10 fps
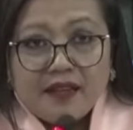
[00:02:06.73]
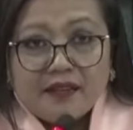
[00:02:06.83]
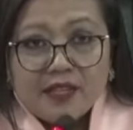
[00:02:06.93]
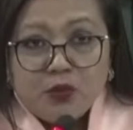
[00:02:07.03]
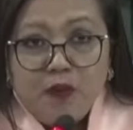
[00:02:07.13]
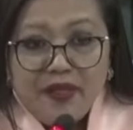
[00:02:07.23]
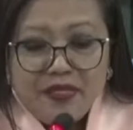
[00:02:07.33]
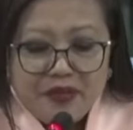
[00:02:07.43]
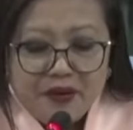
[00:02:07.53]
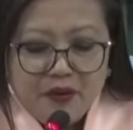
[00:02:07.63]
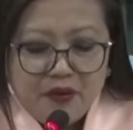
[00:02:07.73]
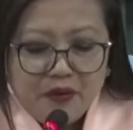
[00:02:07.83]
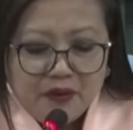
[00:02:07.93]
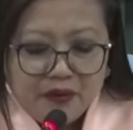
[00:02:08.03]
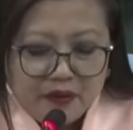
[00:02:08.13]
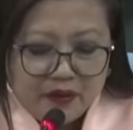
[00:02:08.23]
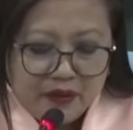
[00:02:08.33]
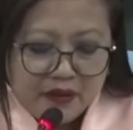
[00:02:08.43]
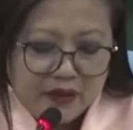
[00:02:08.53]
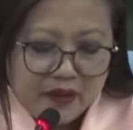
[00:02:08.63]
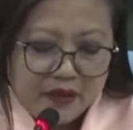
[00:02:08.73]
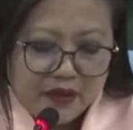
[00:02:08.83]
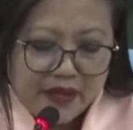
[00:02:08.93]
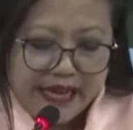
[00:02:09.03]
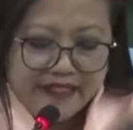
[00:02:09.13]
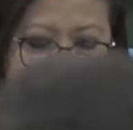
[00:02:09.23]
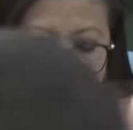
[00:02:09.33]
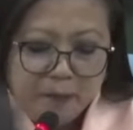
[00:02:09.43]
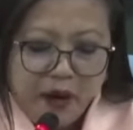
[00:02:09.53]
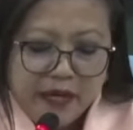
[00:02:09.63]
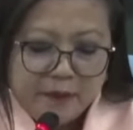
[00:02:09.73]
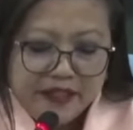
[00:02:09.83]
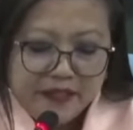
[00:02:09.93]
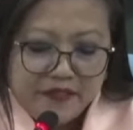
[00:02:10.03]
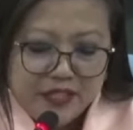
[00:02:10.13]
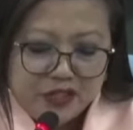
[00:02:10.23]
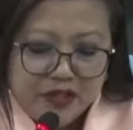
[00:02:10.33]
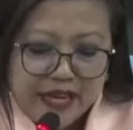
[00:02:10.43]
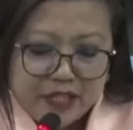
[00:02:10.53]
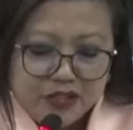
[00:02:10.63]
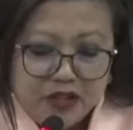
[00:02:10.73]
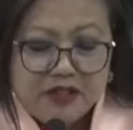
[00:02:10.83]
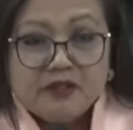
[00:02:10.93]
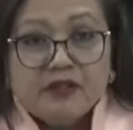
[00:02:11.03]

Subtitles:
that went through in the Department of Education.